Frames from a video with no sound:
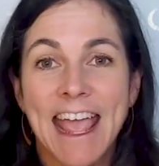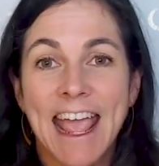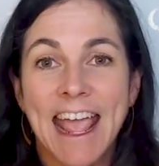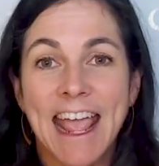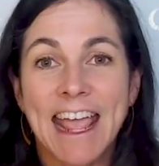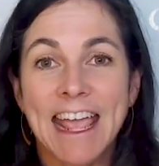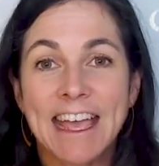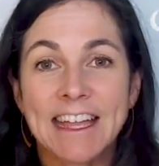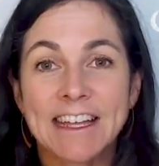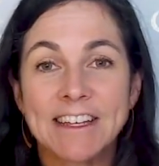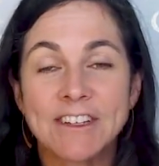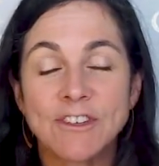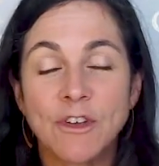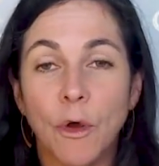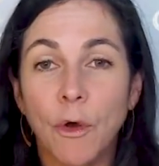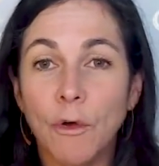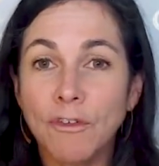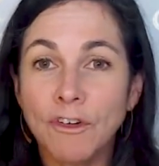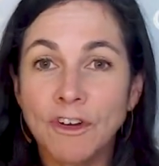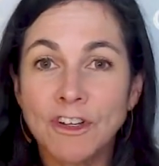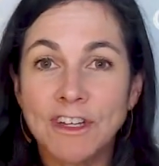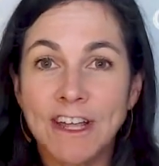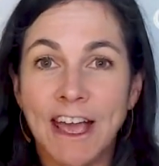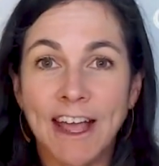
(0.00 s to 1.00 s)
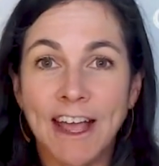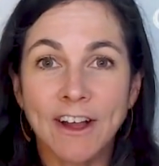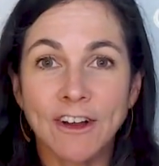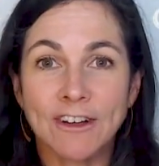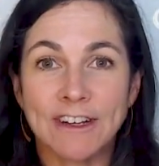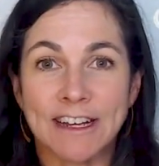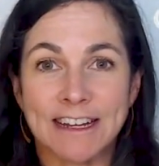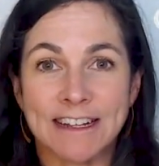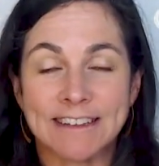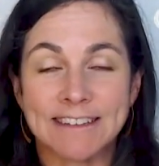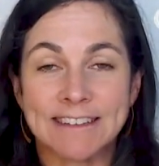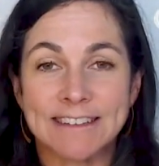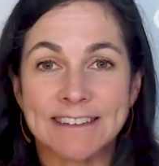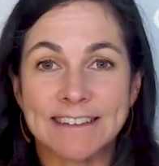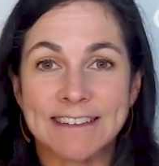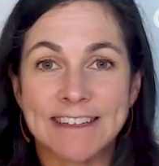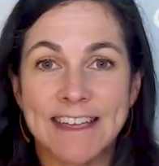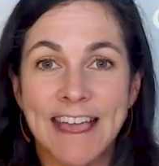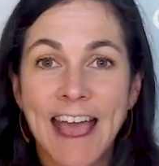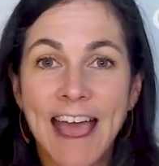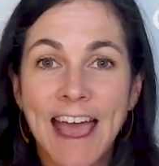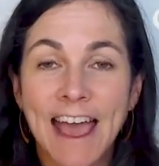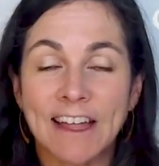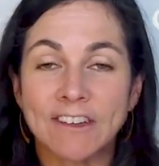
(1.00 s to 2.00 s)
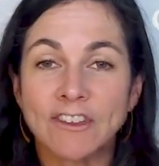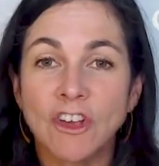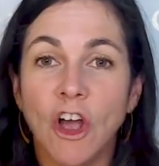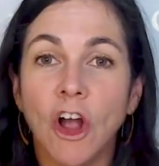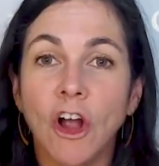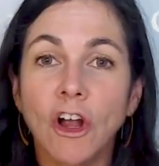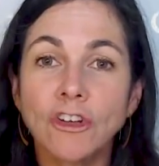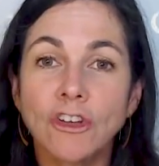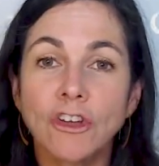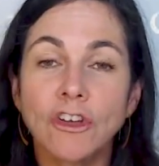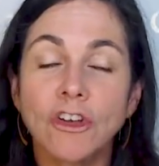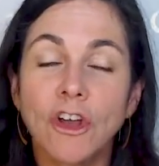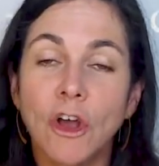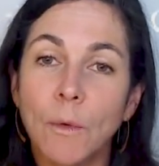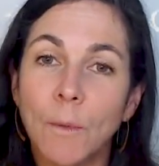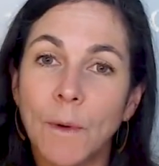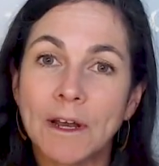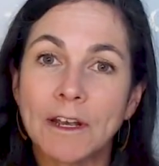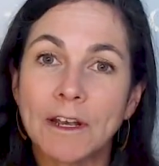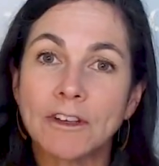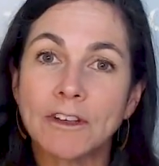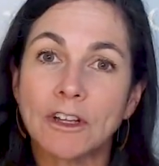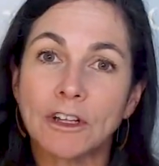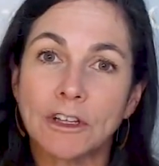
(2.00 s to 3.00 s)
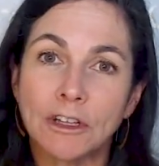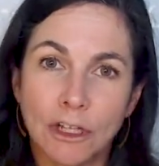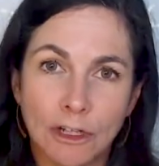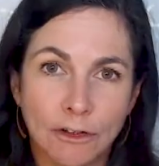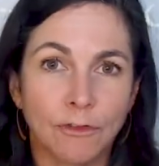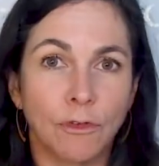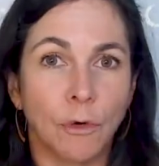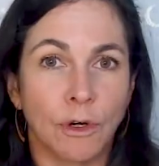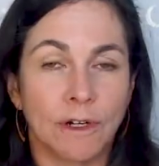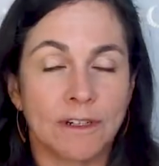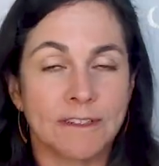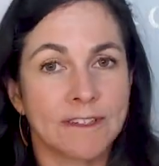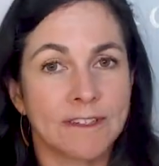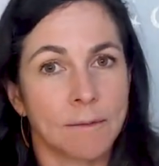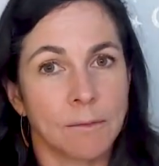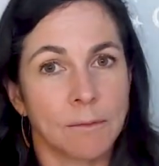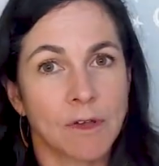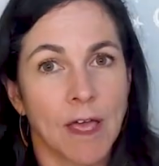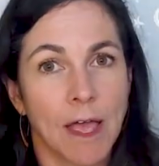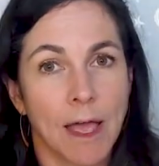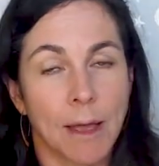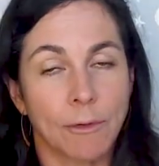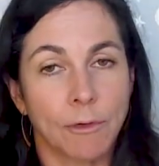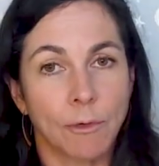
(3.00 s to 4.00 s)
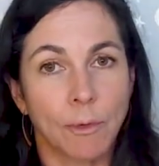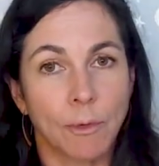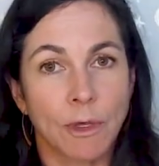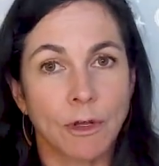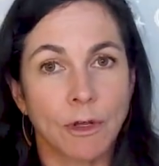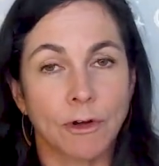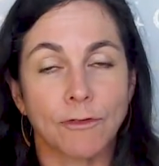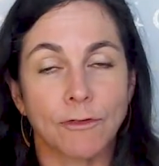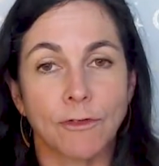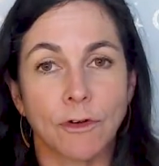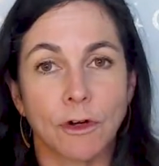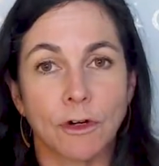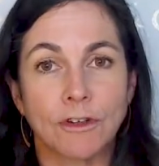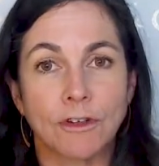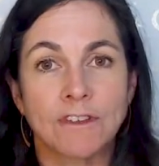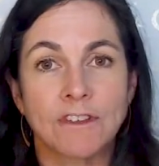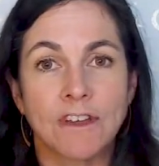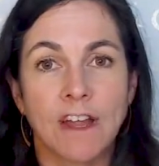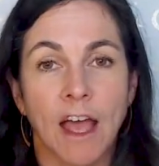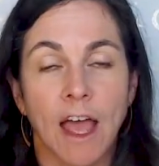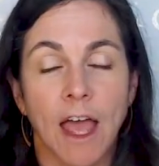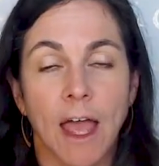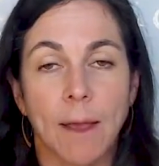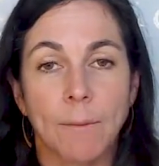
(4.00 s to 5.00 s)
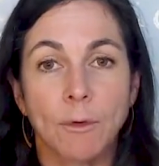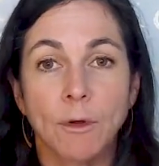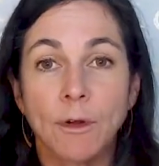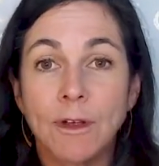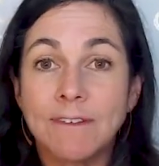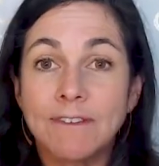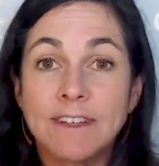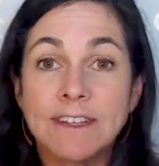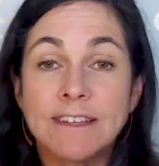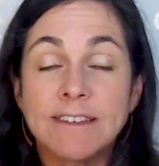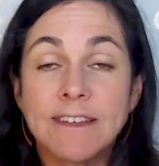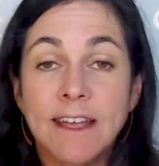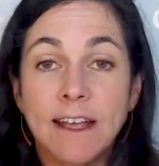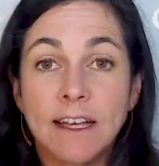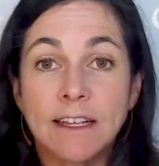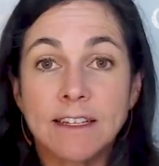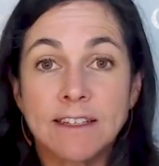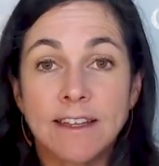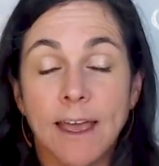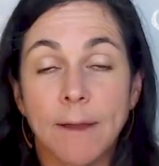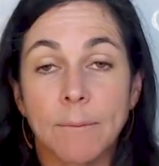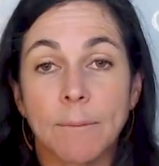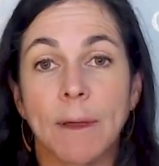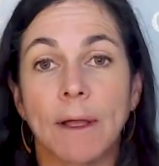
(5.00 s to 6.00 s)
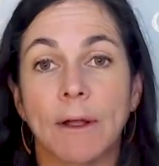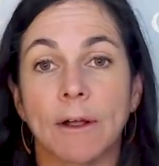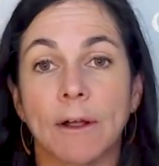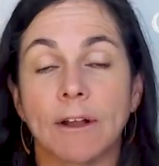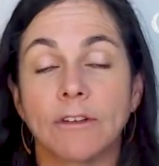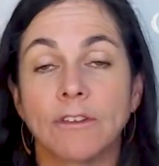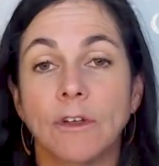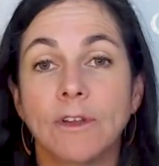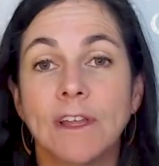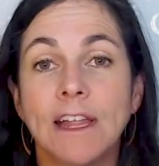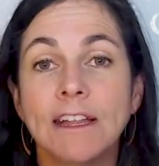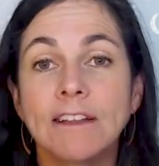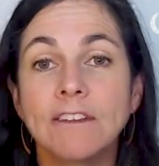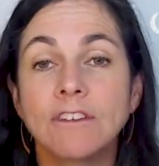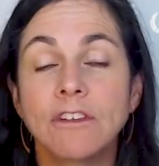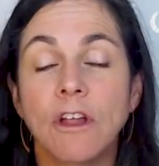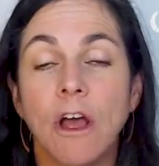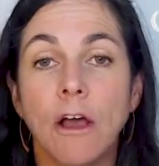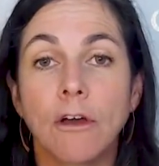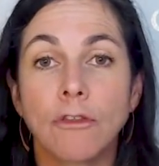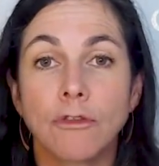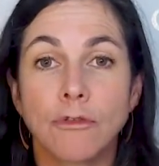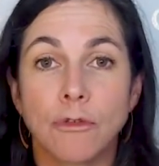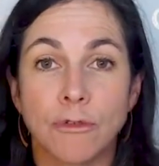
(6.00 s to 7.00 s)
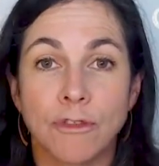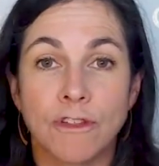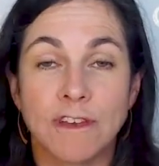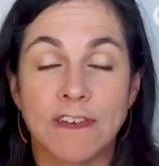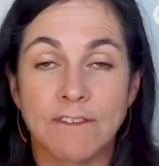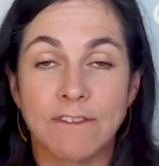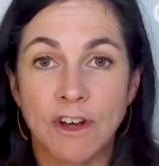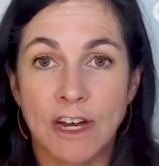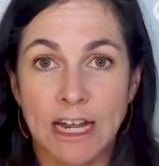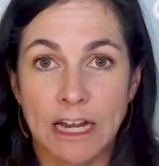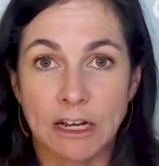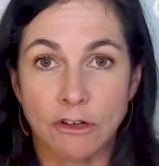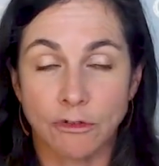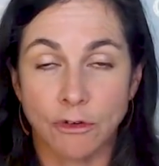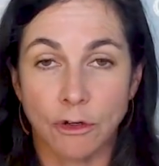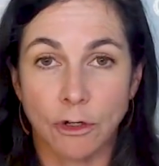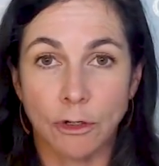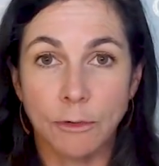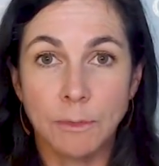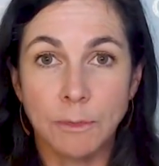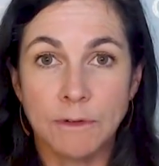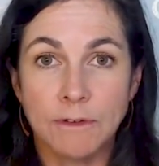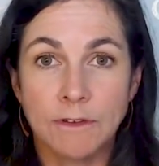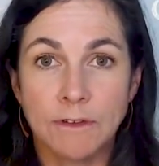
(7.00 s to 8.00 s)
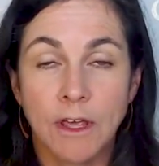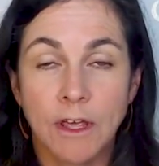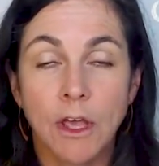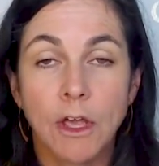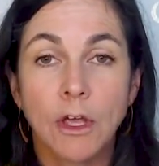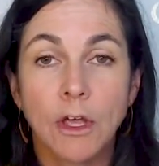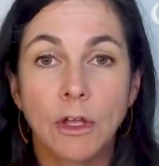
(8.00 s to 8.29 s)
And overtiredness. Yeah, it's hard to know what to look for sometimes when you're a first time or even a second time parent. So let's talk through the different age groups.